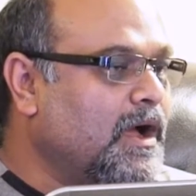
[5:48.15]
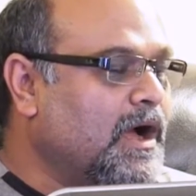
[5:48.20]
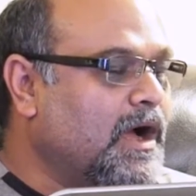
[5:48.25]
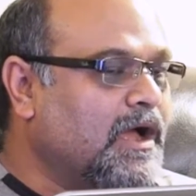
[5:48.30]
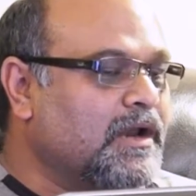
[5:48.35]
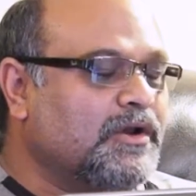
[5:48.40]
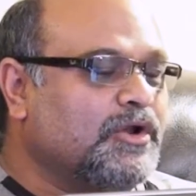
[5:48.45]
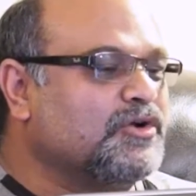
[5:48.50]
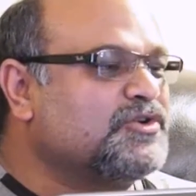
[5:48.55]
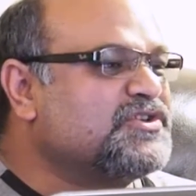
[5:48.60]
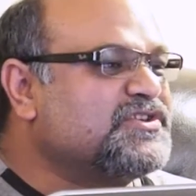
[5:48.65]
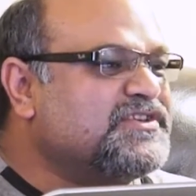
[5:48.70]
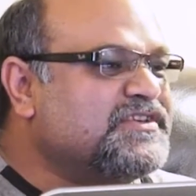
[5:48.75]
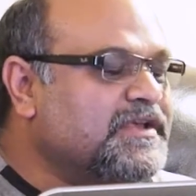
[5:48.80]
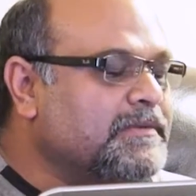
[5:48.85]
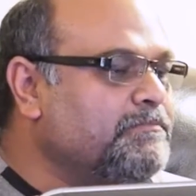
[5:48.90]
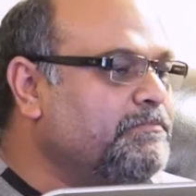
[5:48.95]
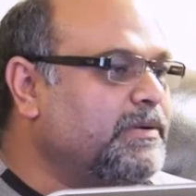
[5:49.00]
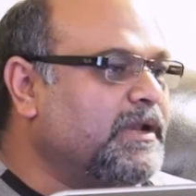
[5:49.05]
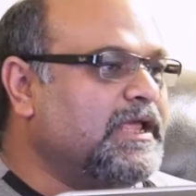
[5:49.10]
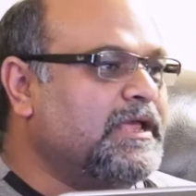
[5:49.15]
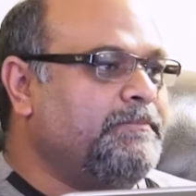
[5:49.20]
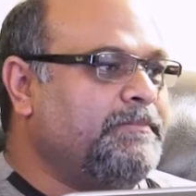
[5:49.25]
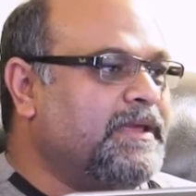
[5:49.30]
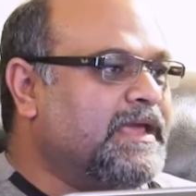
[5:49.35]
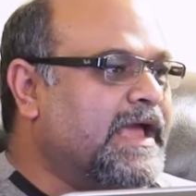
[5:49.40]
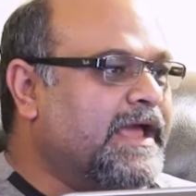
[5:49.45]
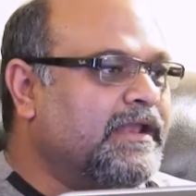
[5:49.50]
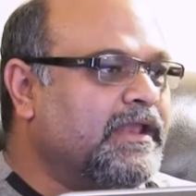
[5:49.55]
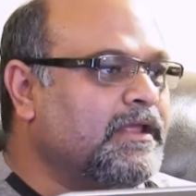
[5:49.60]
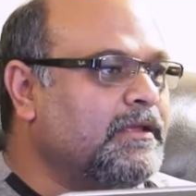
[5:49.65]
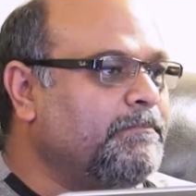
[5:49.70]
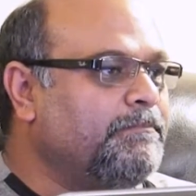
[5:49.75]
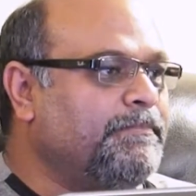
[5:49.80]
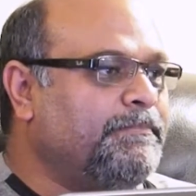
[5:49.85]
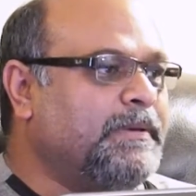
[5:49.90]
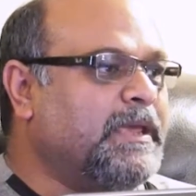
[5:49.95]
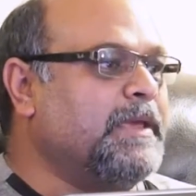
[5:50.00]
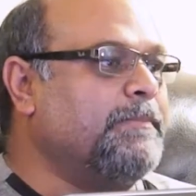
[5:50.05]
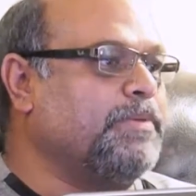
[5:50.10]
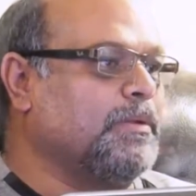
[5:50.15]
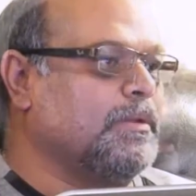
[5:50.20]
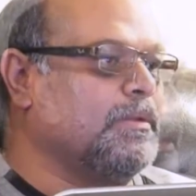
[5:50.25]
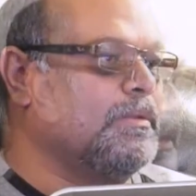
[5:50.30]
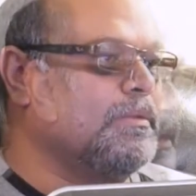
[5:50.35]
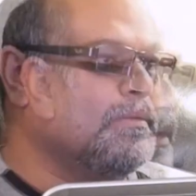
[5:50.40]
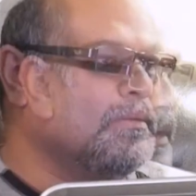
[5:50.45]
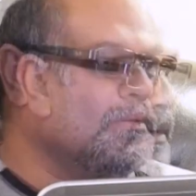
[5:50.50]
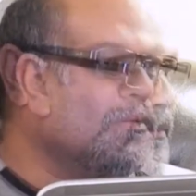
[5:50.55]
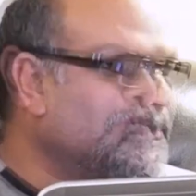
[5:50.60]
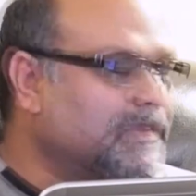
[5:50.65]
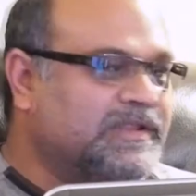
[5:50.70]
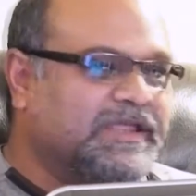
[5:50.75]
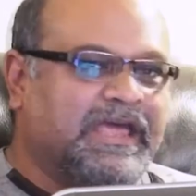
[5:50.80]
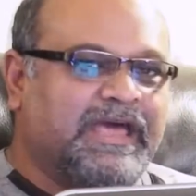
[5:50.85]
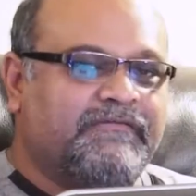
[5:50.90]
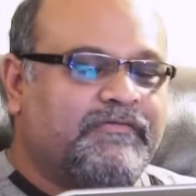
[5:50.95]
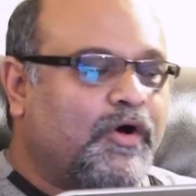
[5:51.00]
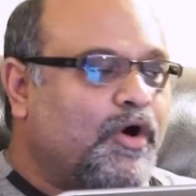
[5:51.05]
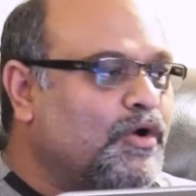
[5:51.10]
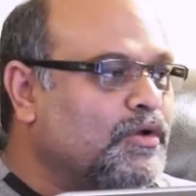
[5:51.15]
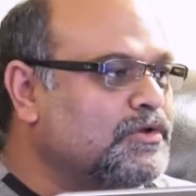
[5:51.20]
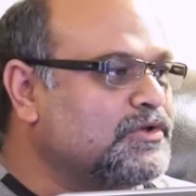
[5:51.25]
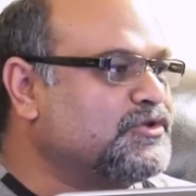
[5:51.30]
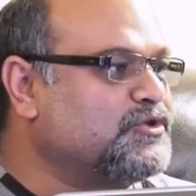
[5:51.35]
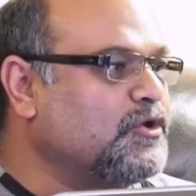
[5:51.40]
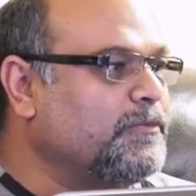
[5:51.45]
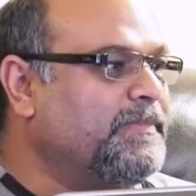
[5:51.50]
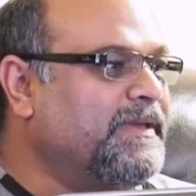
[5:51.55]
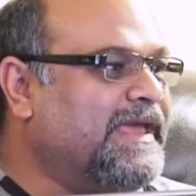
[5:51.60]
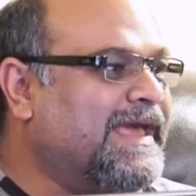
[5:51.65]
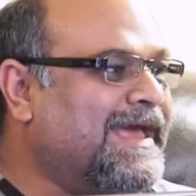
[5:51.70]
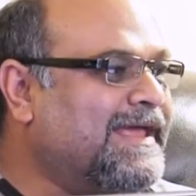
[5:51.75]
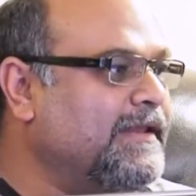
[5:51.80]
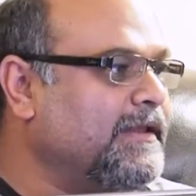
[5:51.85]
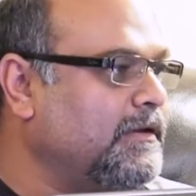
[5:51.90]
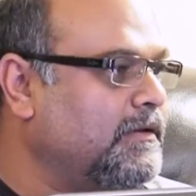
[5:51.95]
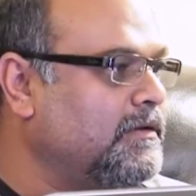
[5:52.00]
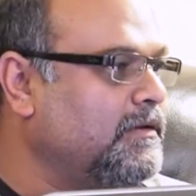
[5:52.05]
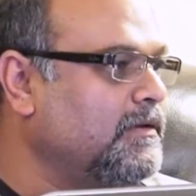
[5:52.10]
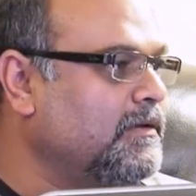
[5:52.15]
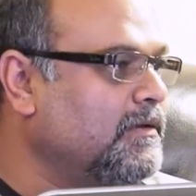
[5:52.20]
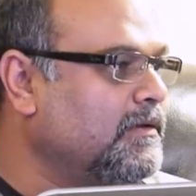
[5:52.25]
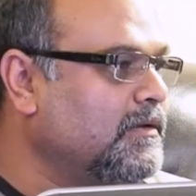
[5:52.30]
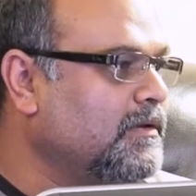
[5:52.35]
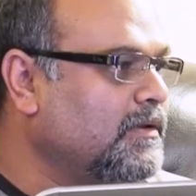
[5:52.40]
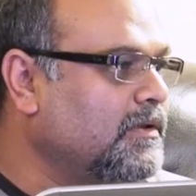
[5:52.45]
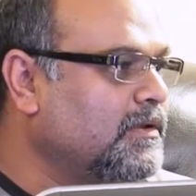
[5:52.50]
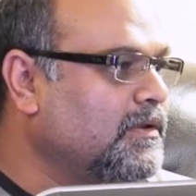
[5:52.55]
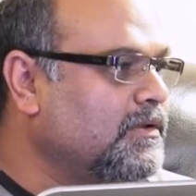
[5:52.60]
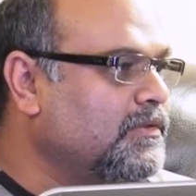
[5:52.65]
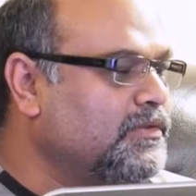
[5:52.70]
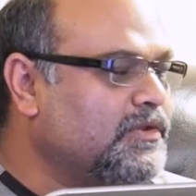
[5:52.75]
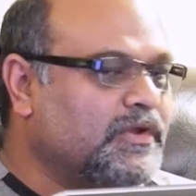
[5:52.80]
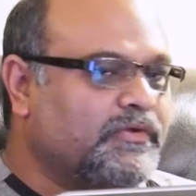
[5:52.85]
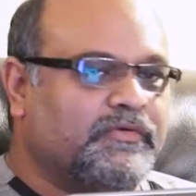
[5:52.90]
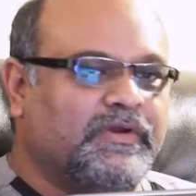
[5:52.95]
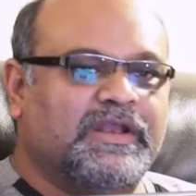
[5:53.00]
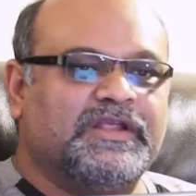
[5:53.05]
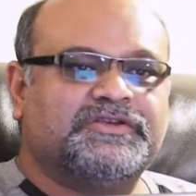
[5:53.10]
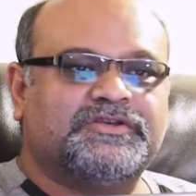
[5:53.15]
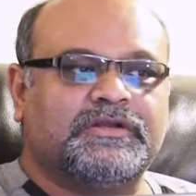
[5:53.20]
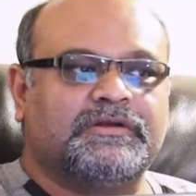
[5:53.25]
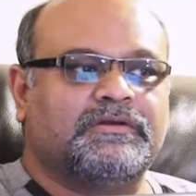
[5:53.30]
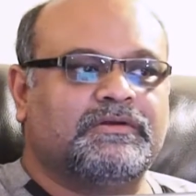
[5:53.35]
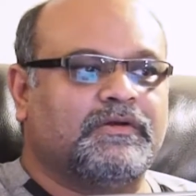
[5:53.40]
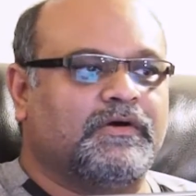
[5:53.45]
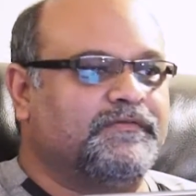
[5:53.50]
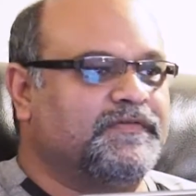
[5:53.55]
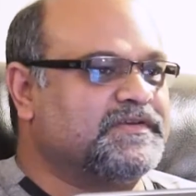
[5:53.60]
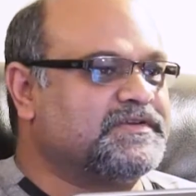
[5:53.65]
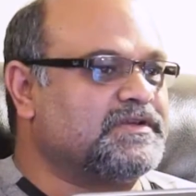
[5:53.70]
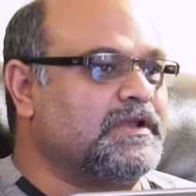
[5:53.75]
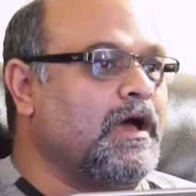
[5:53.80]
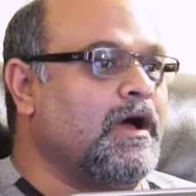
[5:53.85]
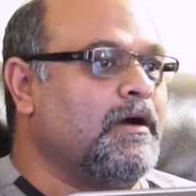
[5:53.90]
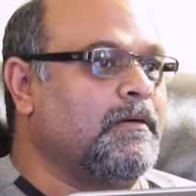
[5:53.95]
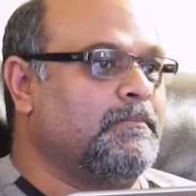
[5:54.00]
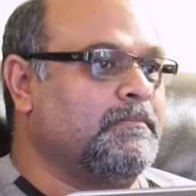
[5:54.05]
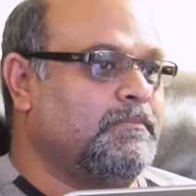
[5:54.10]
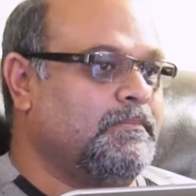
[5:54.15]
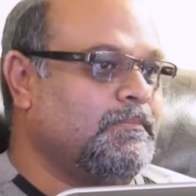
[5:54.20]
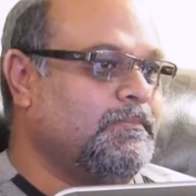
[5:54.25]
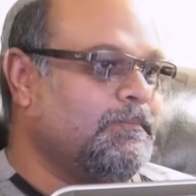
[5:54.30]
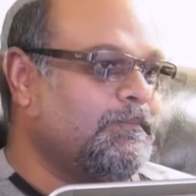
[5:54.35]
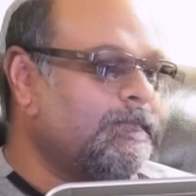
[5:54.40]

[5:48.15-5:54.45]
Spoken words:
are not simply beheading people, but they have also beheaded the religion of Islam.